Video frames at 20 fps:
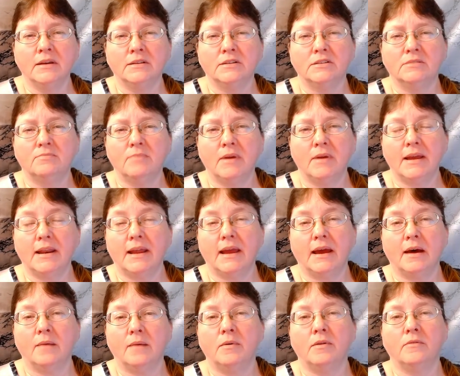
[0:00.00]
just make it a
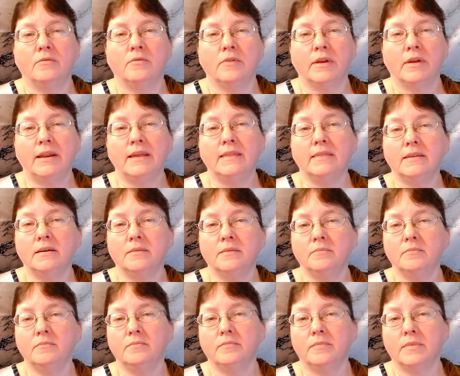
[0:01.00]
habit of reading
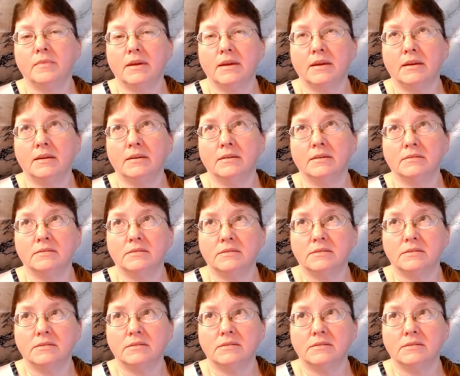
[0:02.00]
them. And